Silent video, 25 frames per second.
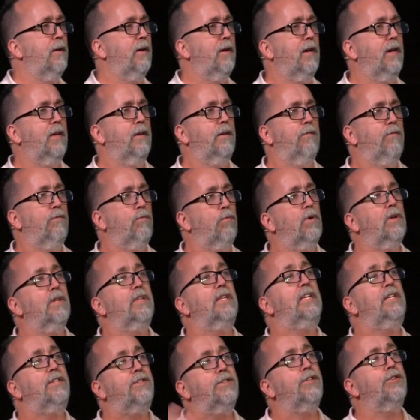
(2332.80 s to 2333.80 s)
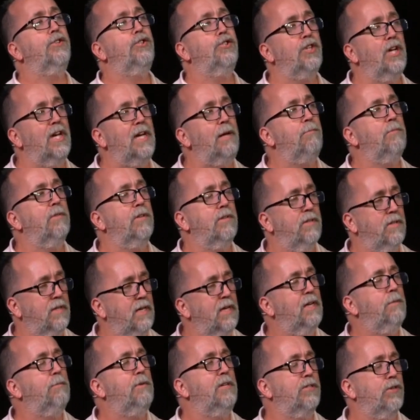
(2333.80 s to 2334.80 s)
and release the shame that the
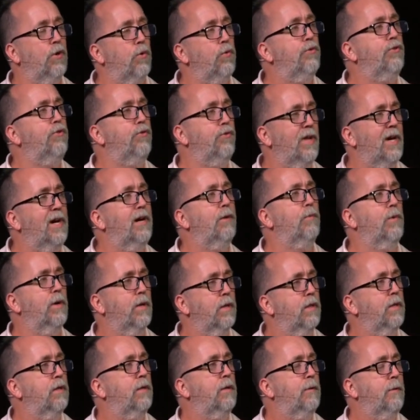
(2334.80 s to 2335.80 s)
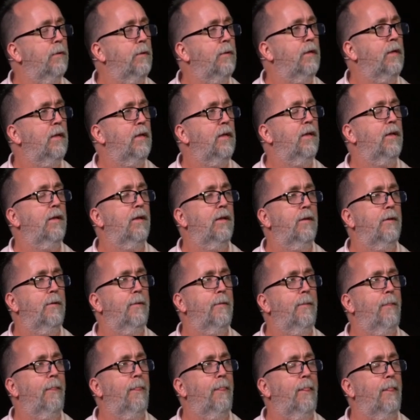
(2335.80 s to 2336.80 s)
enemy's holding you down with.
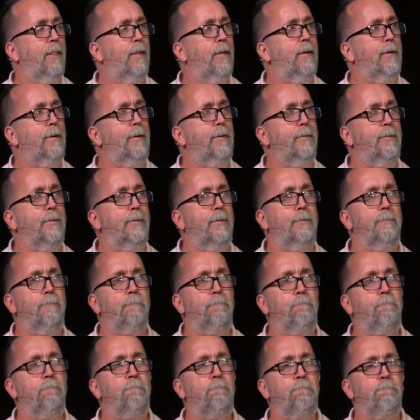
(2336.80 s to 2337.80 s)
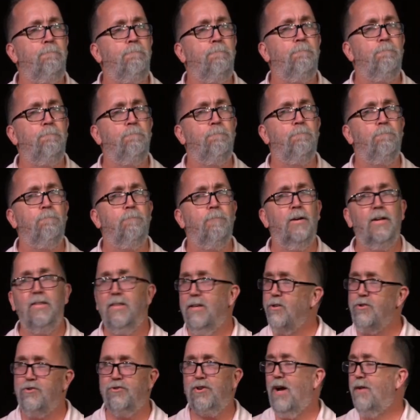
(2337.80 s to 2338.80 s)
And, uh, and
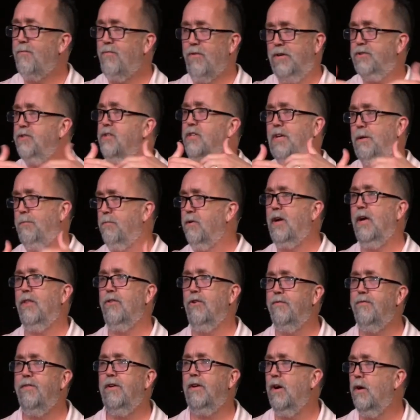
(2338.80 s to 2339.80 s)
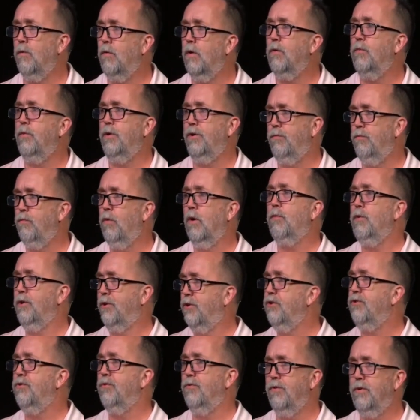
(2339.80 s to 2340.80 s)
then it's time for us to come together and figure out what we, what we
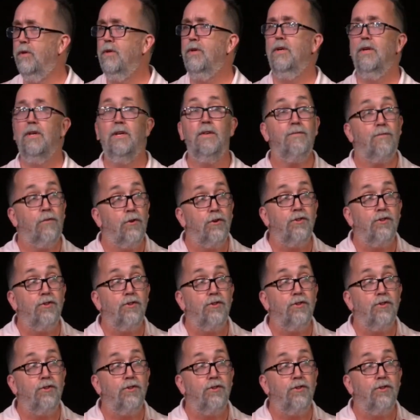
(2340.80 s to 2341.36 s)
do for